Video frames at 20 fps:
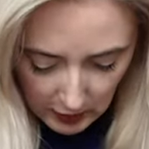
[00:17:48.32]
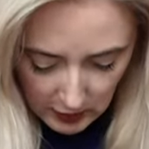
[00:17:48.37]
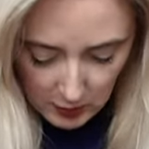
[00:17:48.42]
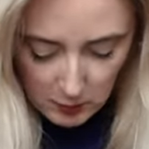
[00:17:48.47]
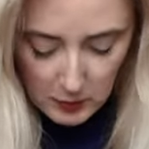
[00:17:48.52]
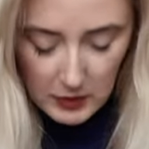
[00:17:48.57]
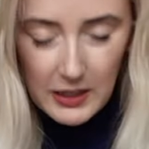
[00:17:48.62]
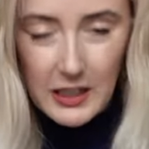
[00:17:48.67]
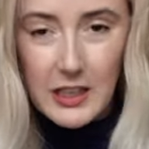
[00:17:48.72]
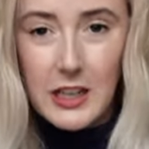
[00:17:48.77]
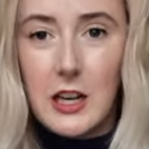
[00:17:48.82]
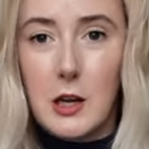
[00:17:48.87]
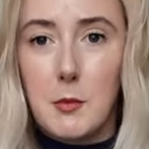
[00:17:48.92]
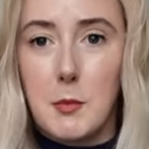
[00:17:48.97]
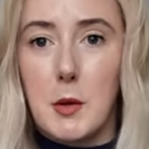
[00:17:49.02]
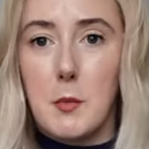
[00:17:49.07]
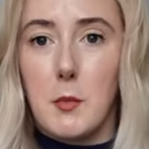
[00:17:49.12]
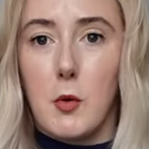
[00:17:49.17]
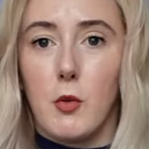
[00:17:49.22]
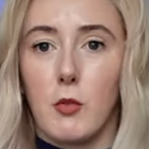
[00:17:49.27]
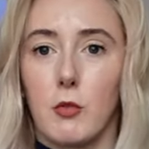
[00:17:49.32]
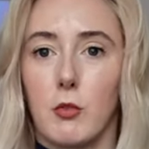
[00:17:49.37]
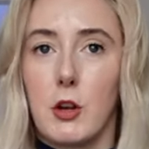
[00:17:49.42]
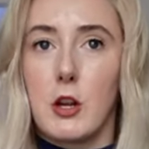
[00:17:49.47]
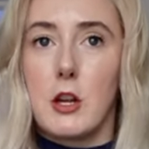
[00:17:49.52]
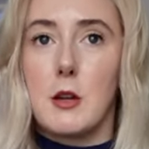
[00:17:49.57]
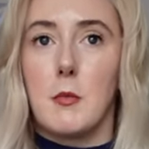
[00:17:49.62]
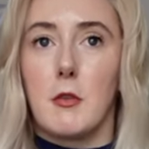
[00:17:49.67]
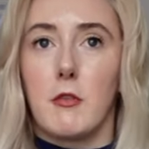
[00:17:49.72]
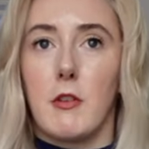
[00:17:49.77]
have done with a little bit more
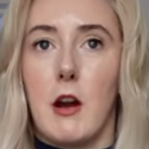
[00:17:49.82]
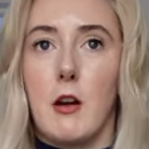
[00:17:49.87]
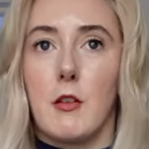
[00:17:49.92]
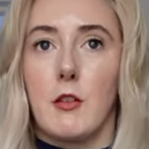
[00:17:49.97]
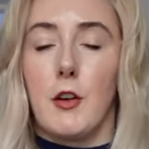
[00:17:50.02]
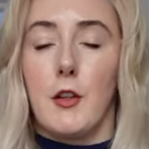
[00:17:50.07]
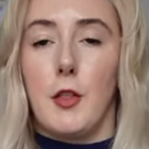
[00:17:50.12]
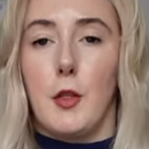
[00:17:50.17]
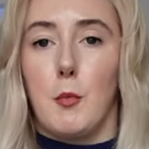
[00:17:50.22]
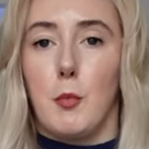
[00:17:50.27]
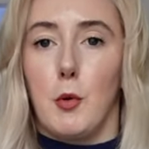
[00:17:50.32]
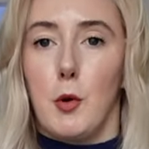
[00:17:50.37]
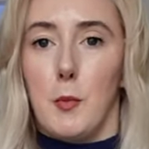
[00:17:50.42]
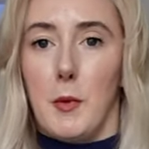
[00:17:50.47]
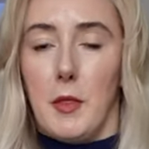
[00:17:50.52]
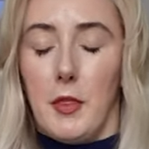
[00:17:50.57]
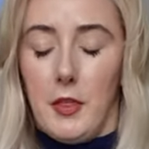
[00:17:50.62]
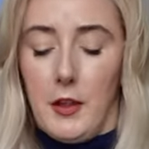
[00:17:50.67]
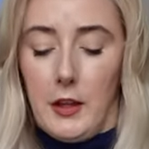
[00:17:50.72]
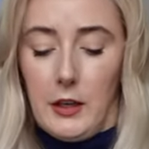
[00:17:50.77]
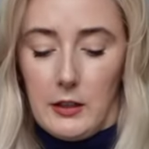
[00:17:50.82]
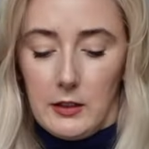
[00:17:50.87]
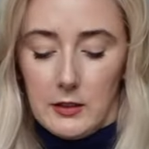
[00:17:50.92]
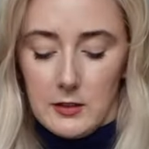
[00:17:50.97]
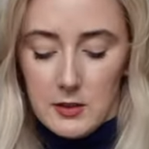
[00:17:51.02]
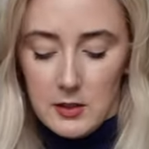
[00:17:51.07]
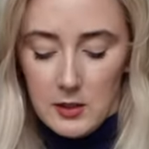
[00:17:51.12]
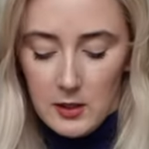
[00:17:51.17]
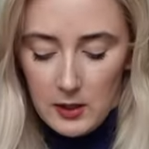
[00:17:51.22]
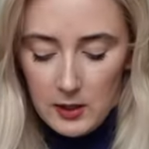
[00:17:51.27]
room around like the bum and
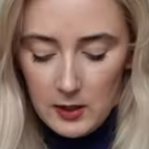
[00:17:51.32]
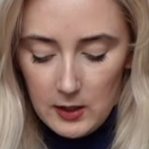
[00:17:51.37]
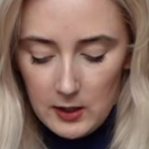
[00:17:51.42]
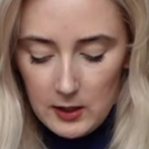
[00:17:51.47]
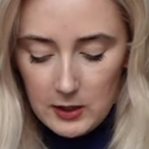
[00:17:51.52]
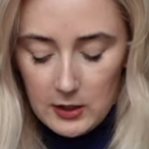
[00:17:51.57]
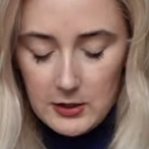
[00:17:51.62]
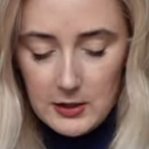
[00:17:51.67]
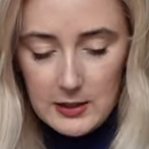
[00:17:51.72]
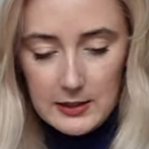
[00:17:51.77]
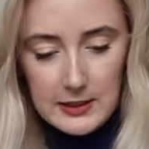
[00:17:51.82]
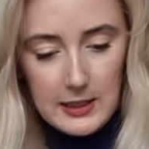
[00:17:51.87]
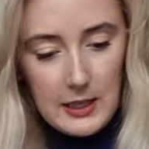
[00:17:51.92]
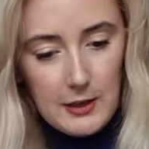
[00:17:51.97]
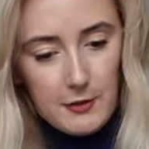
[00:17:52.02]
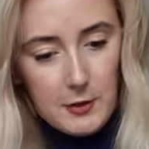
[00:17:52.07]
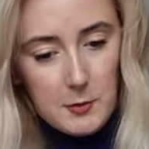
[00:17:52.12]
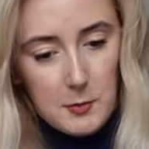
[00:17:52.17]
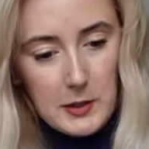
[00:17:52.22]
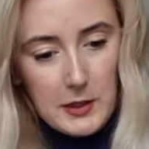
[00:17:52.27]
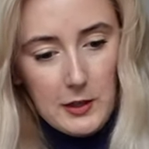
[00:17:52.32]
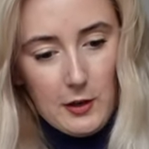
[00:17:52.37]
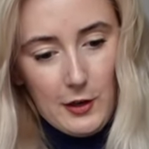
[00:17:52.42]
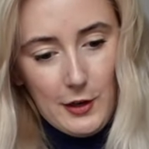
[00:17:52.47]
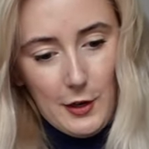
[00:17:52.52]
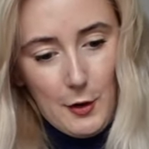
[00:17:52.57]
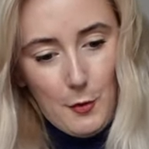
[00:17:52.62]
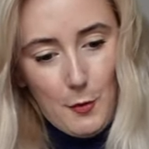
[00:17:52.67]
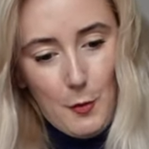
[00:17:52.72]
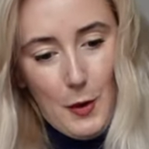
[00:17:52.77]
things because it's giving me
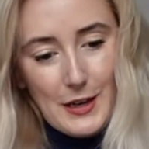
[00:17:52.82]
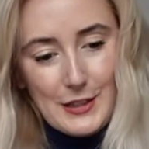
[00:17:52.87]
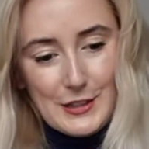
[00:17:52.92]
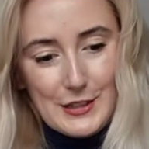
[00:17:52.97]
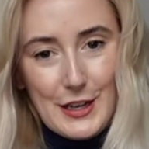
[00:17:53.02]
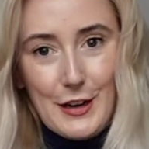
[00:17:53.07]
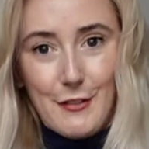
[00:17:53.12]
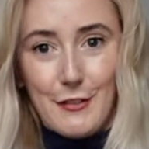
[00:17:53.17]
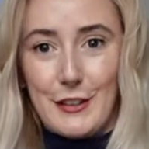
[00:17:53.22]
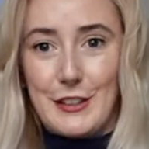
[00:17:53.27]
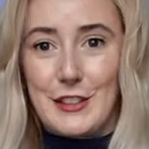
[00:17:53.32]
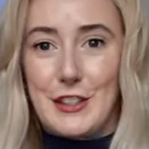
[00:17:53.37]
like a wedgie every